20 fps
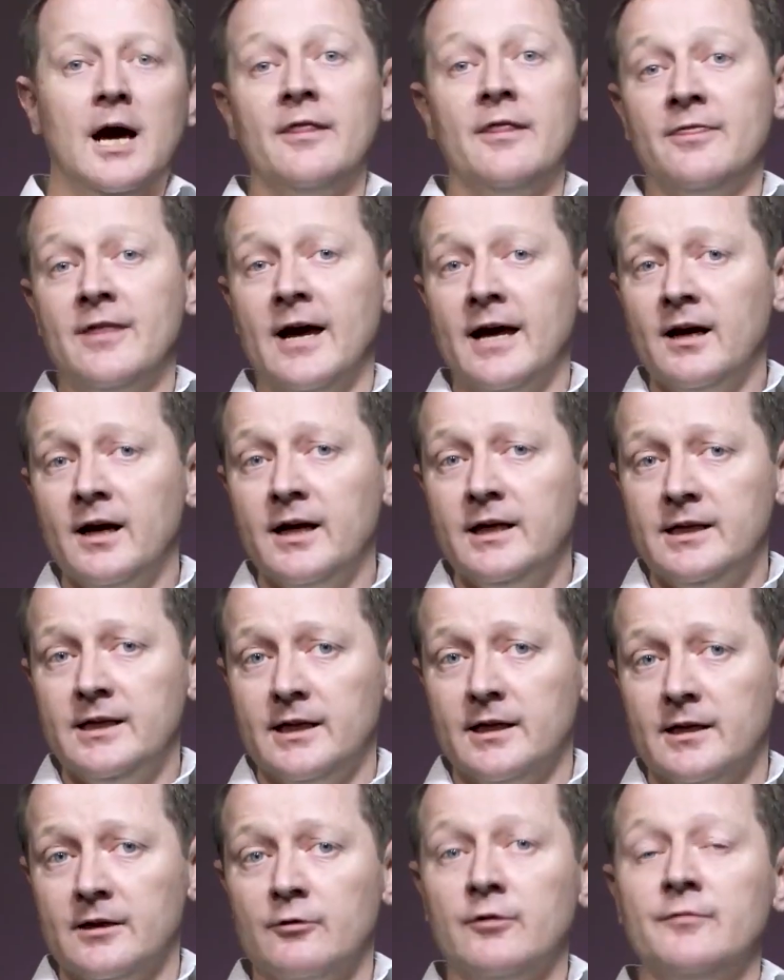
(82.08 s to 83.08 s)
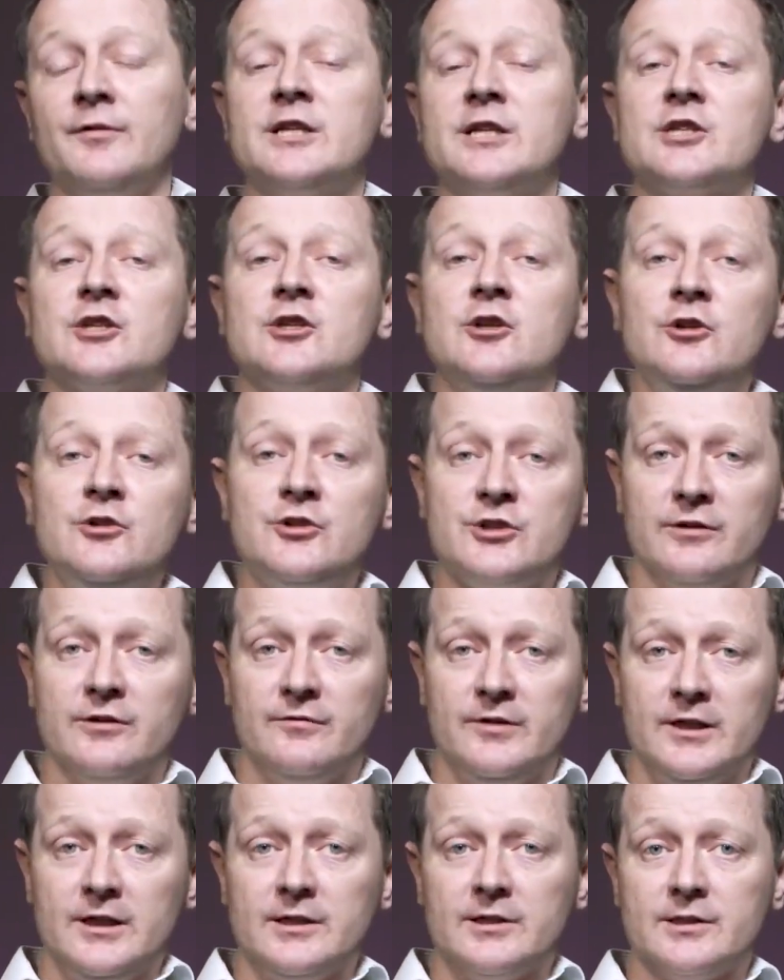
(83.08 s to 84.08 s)
And that idea of
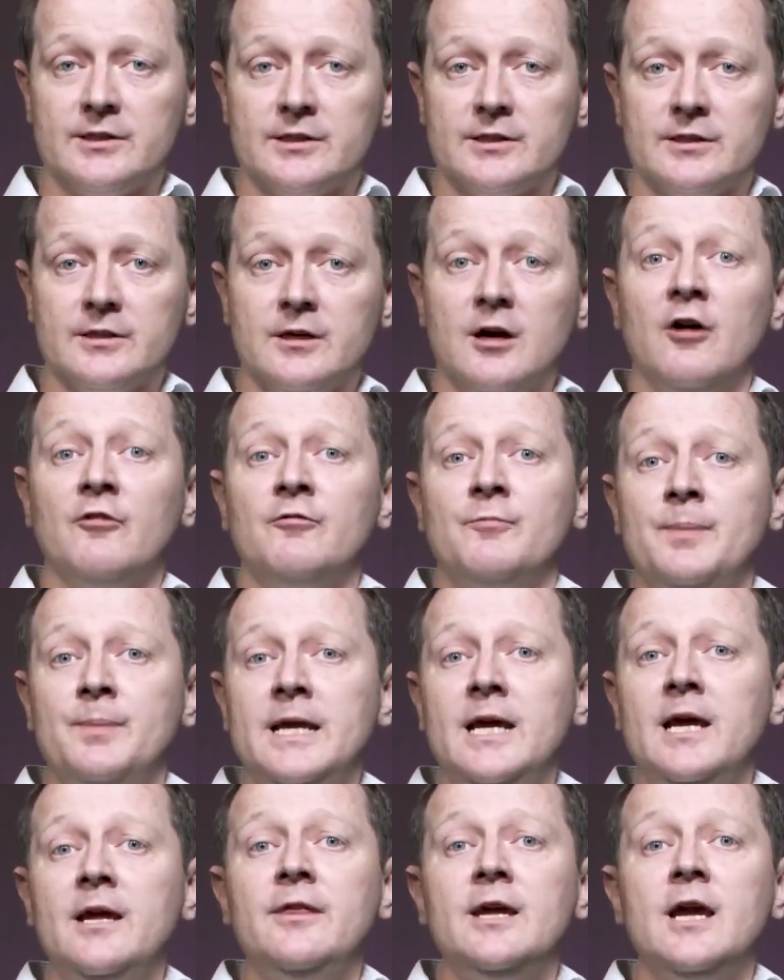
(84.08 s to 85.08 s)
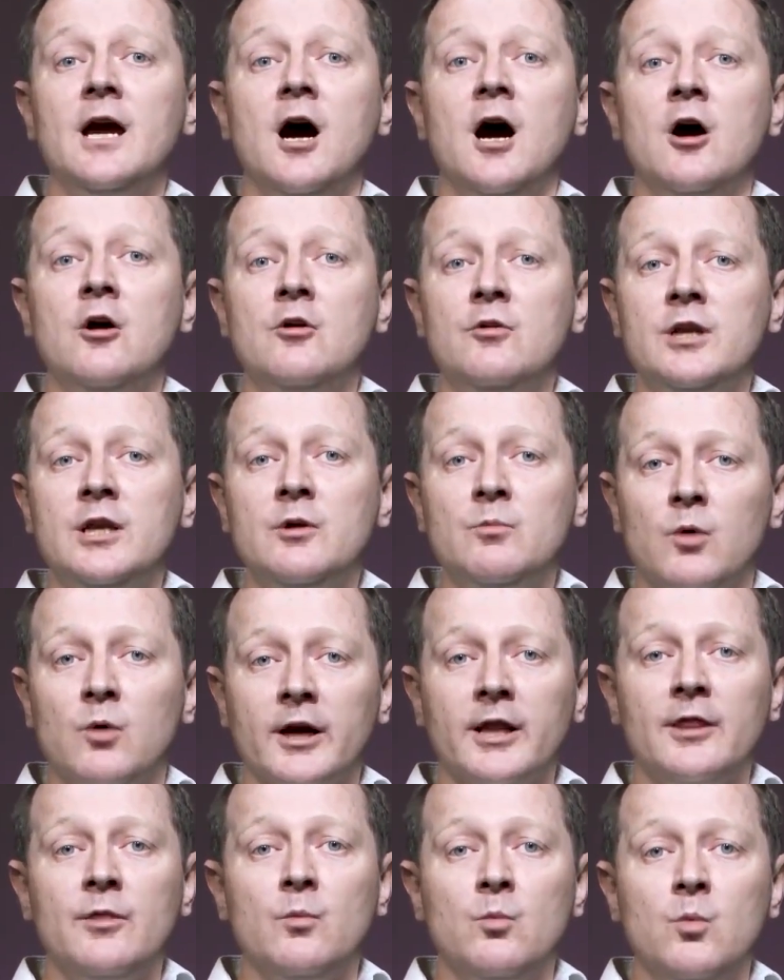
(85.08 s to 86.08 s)
exclusiveness, of being the only
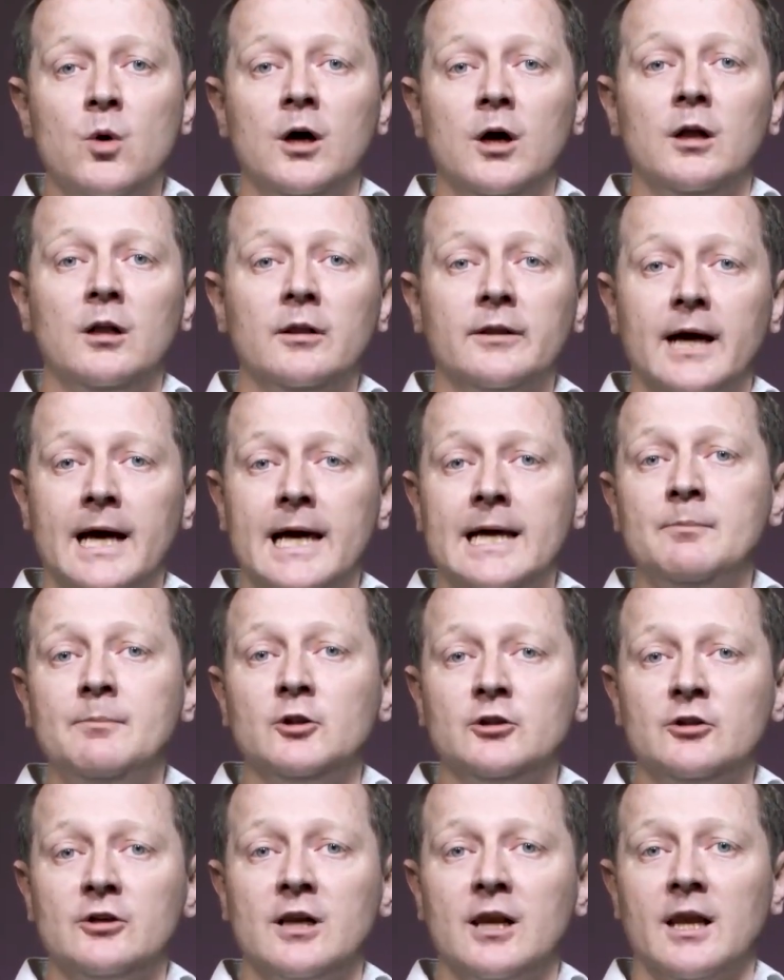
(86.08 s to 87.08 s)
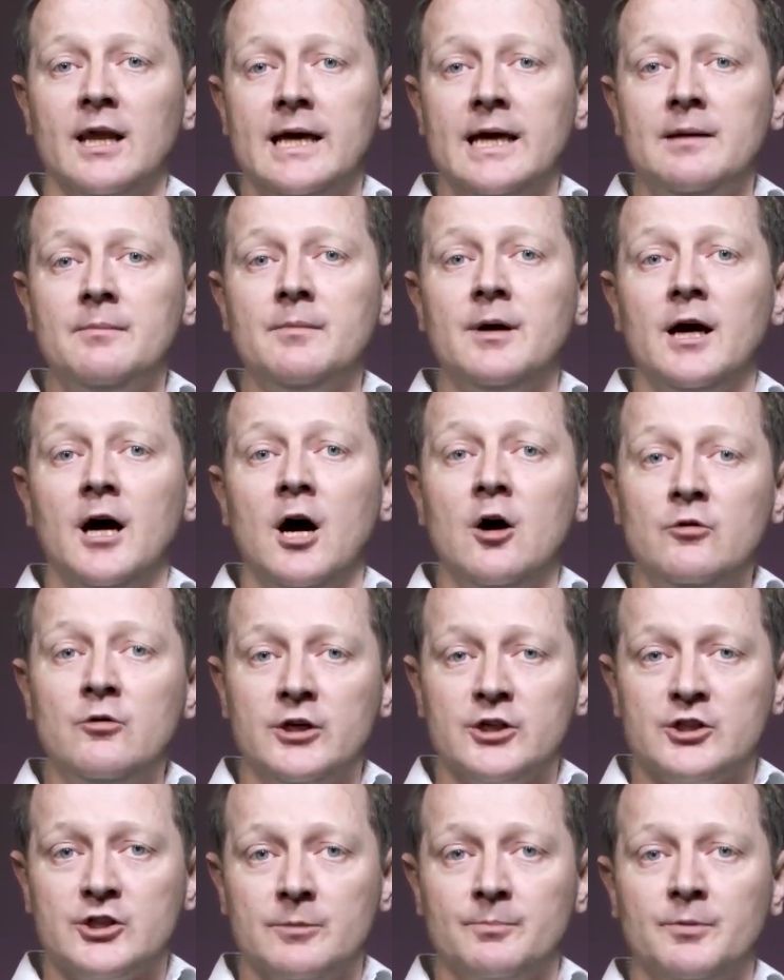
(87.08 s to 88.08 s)
one in the world able to claim
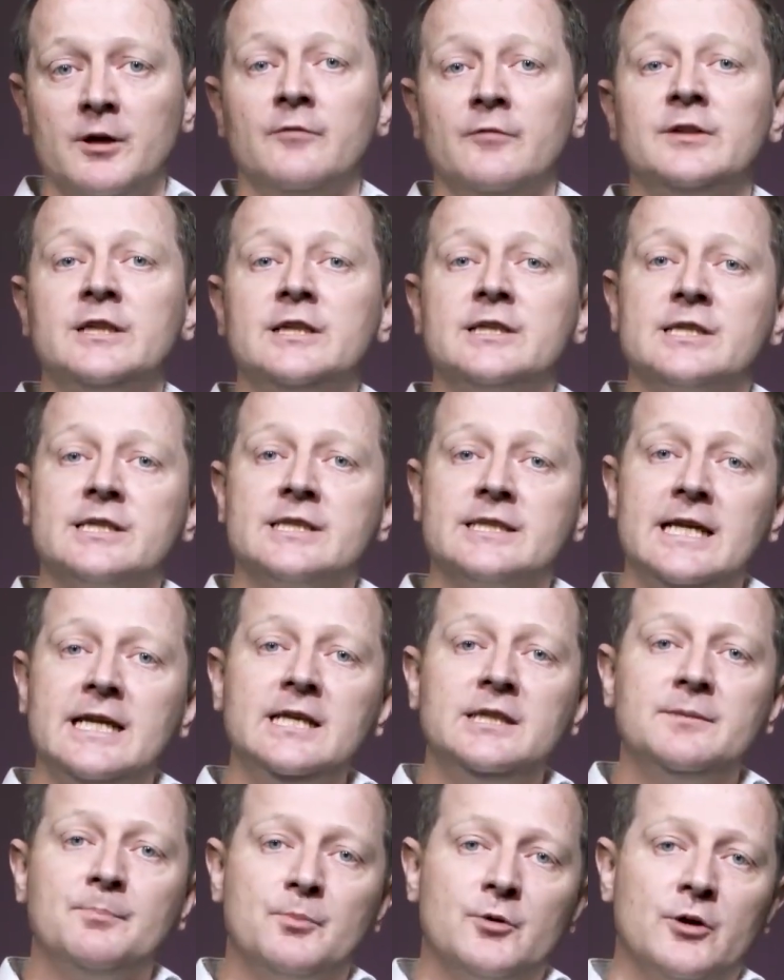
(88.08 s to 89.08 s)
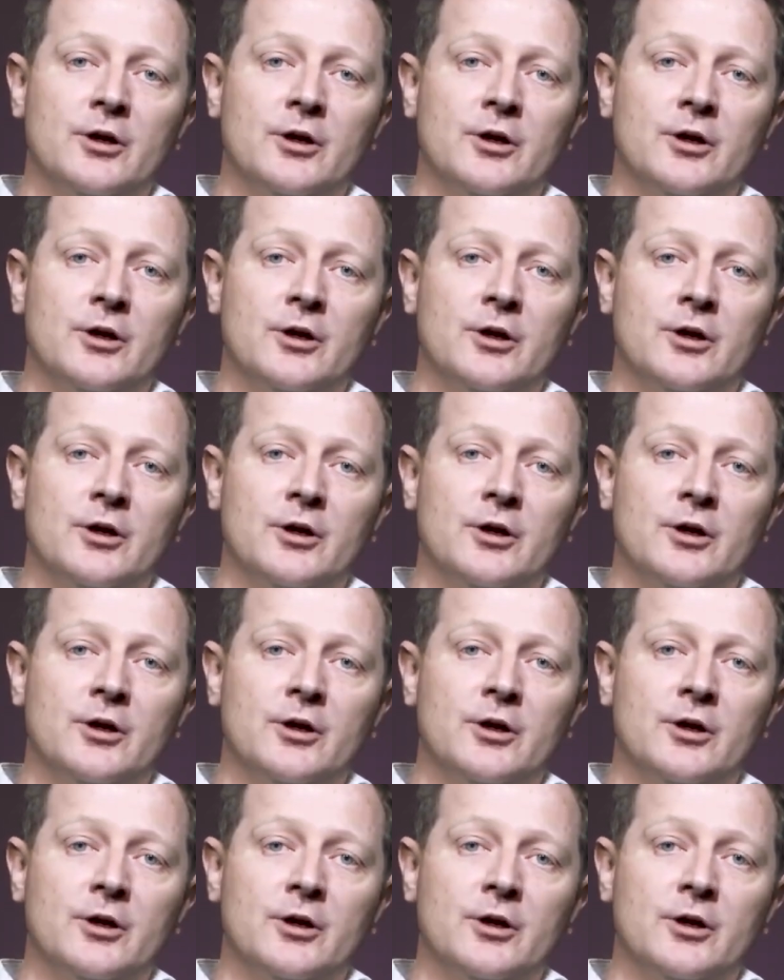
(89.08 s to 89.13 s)
ownership of a distinct